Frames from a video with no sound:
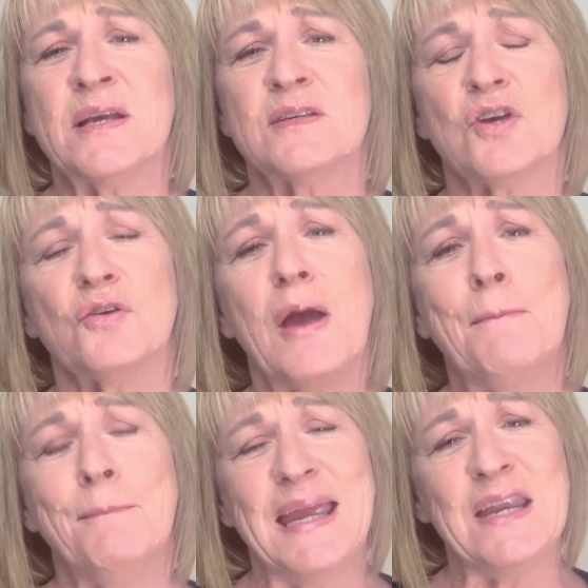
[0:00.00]
So
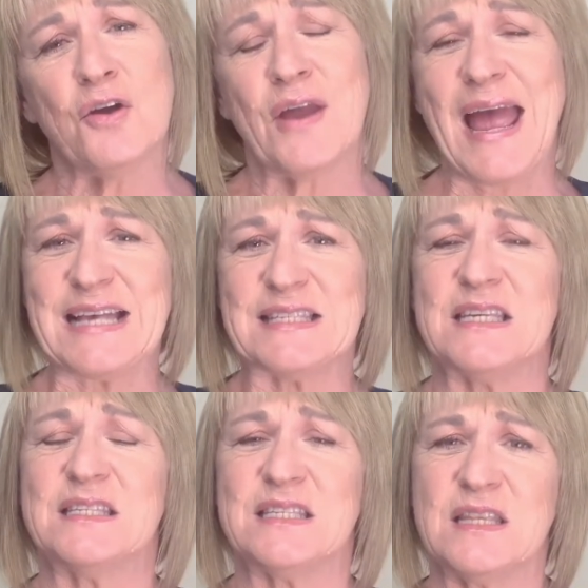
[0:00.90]
amino
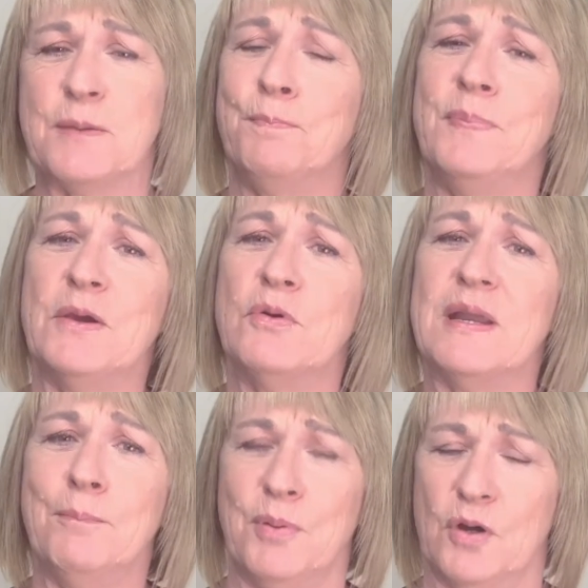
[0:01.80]
acids are the
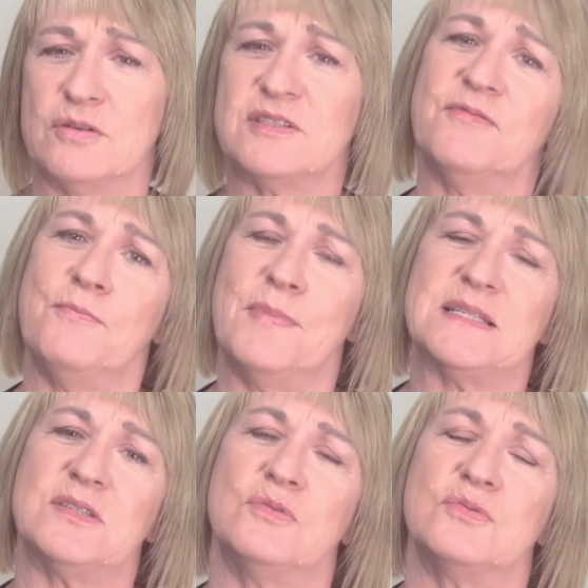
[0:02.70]
building blocks of
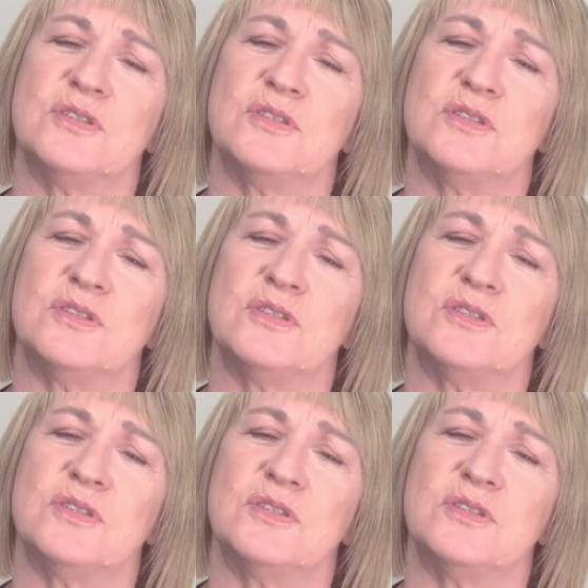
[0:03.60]
muscle.